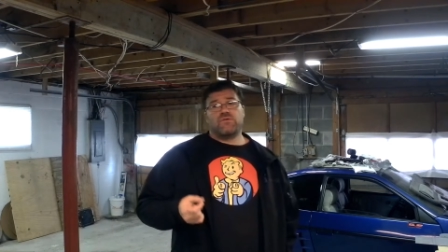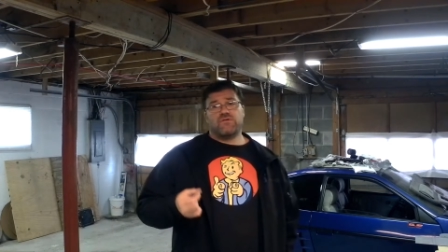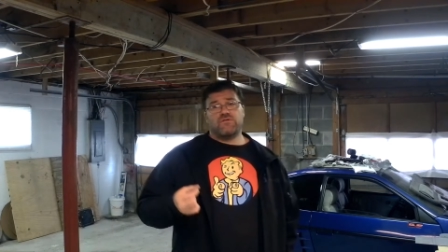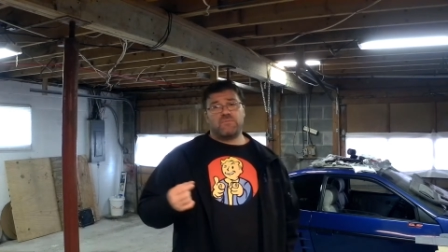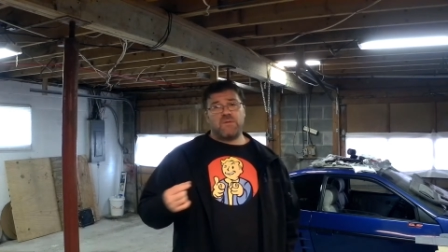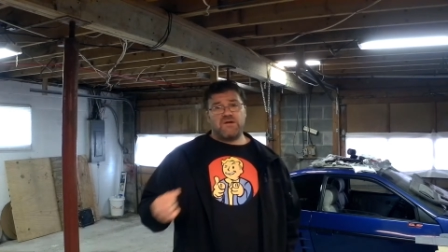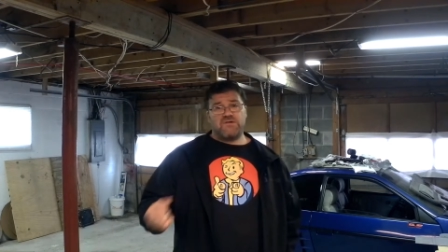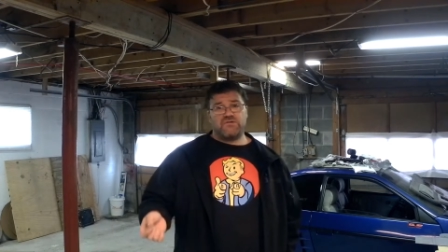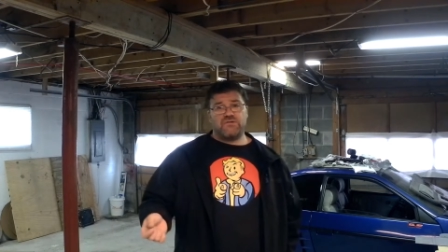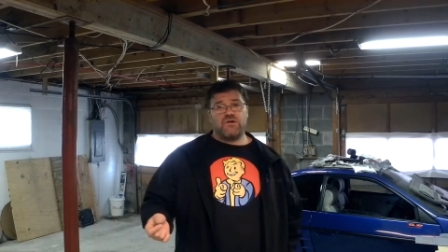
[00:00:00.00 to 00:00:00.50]
the
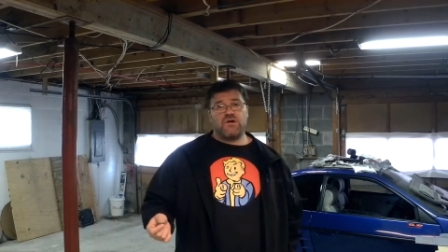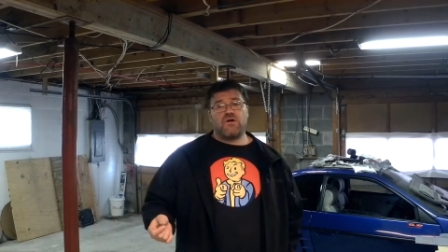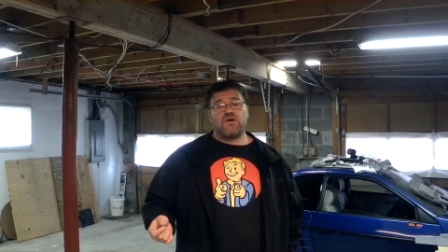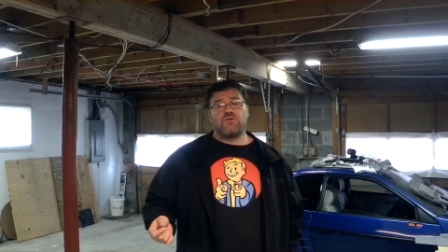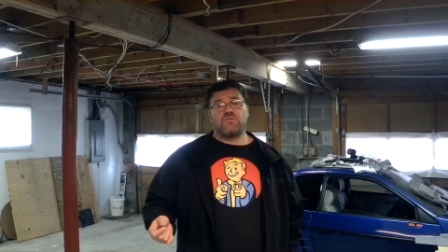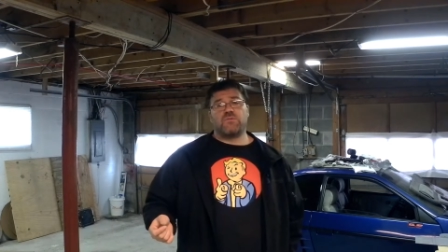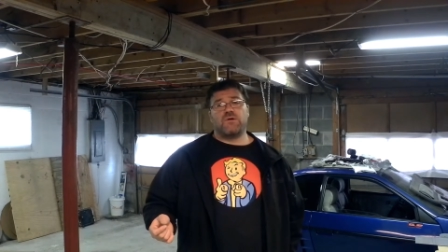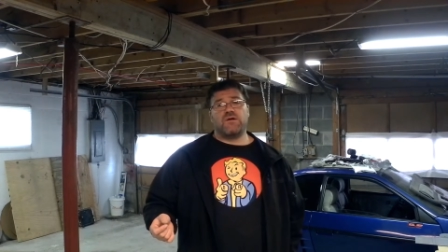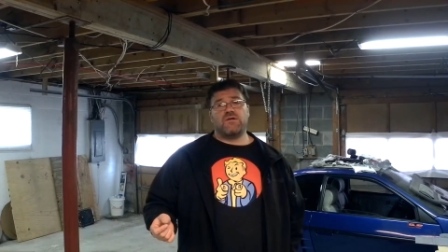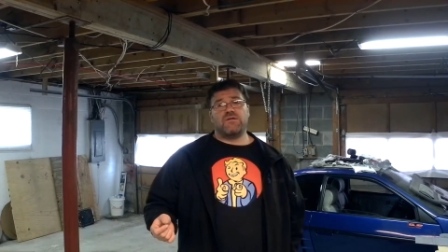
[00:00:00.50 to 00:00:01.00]
specialty
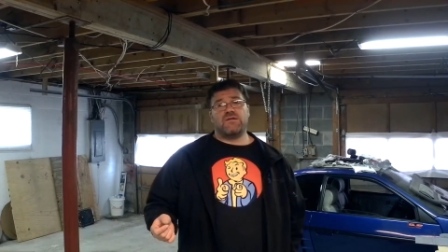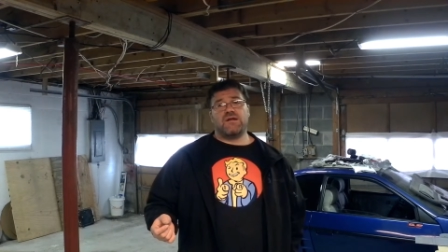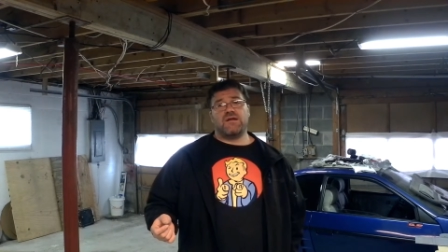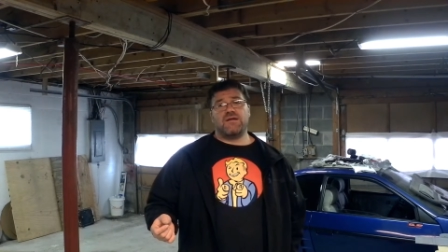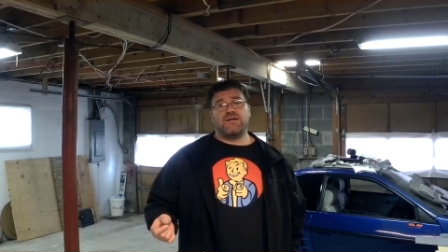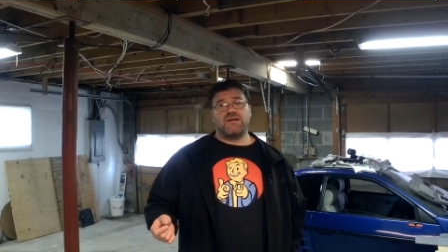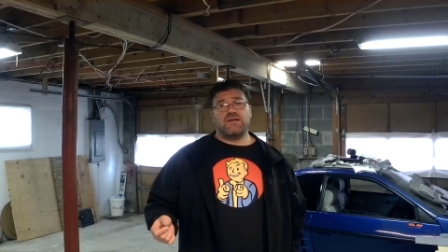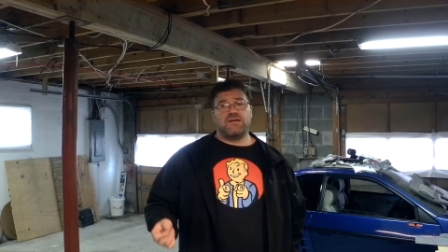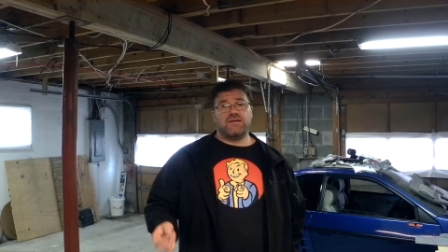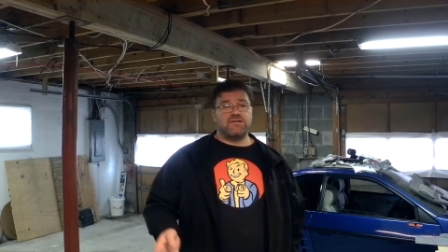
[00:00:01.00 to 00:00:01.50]
hardware that
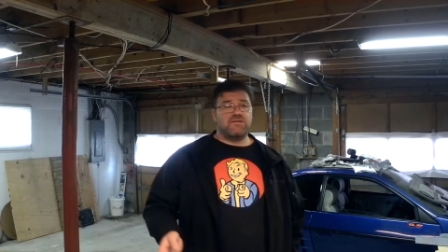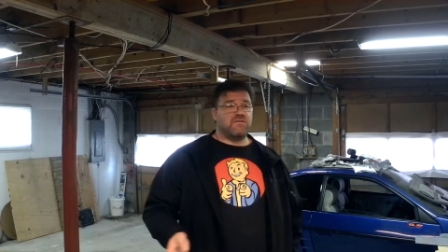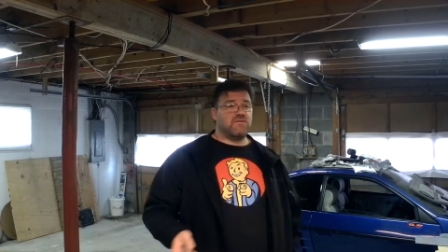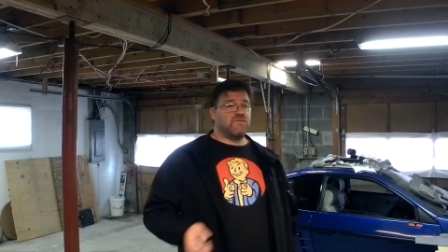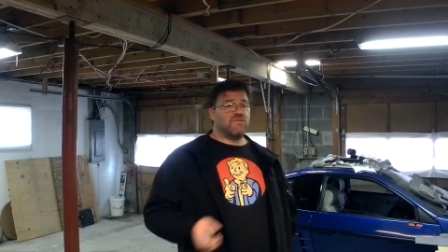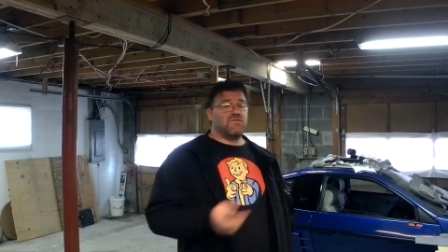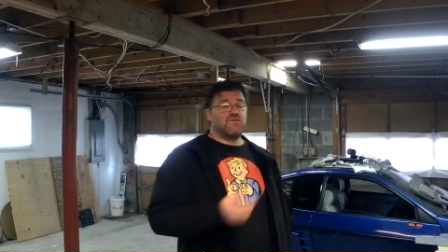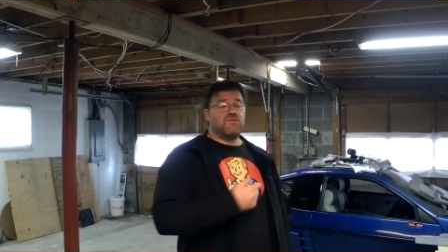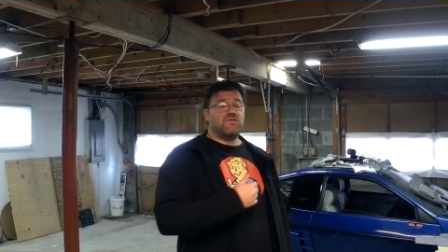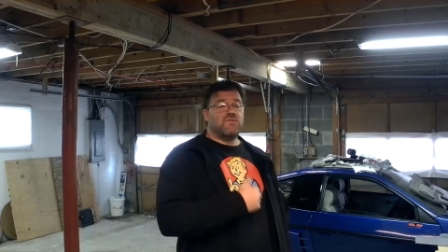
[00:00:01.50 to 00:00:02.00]
I needed
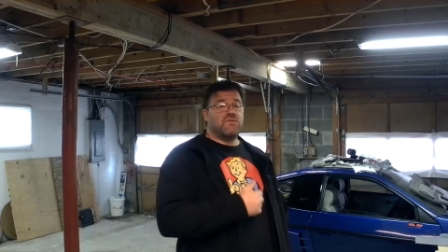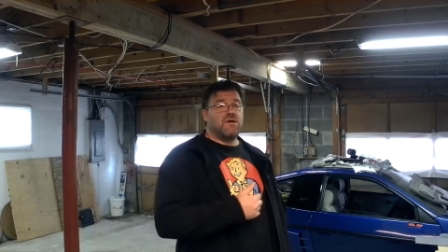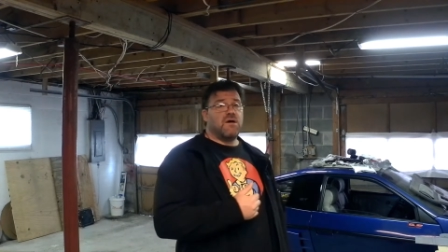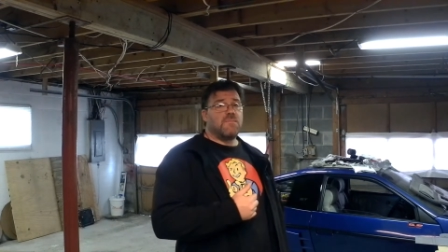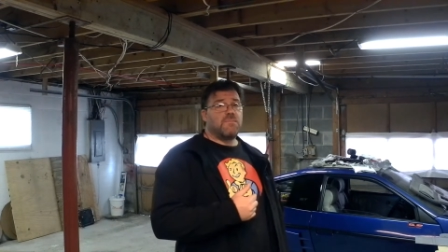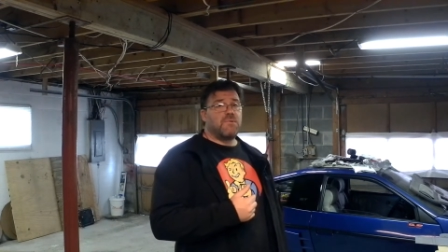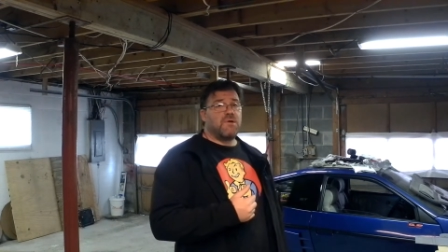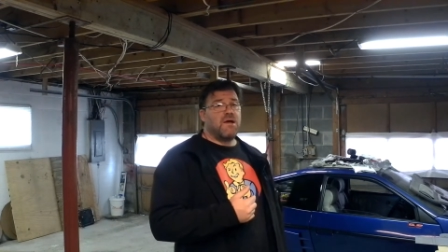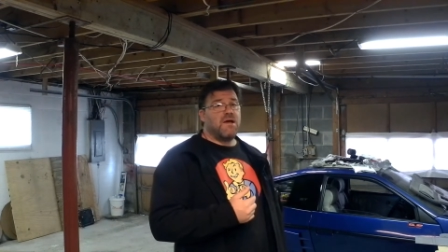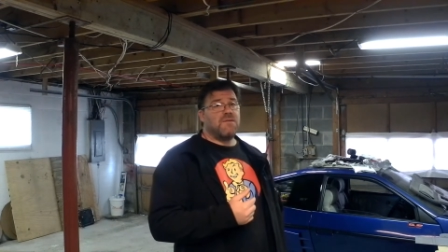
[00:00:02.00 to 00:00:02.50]
to do the
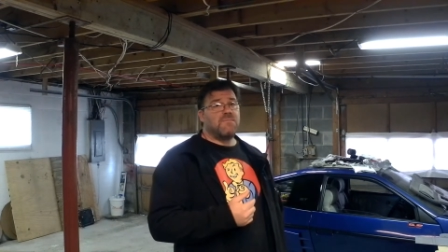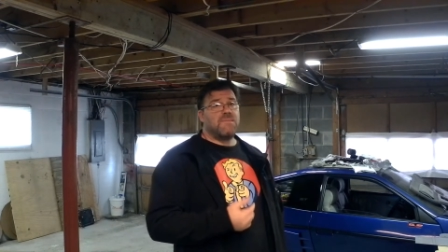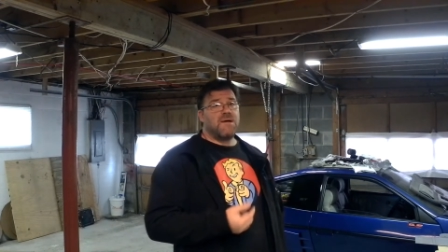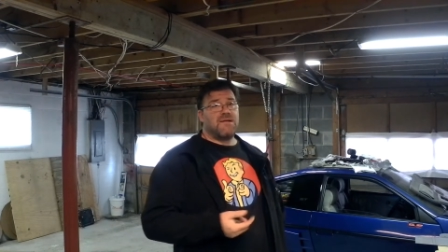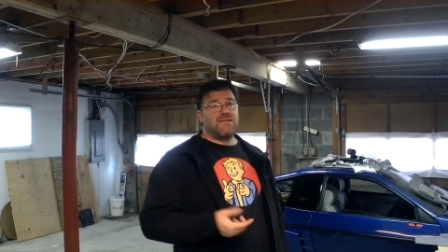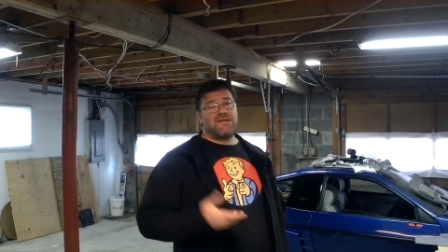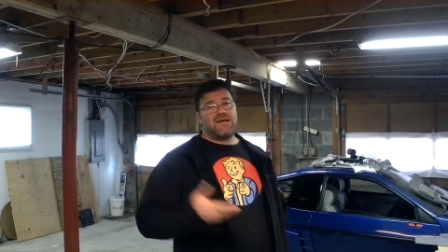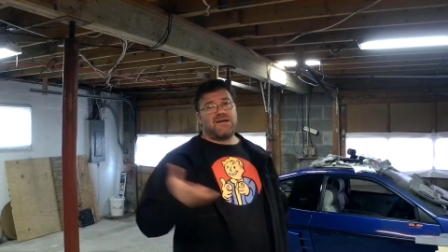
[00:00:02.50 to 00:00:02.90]
upper head mount,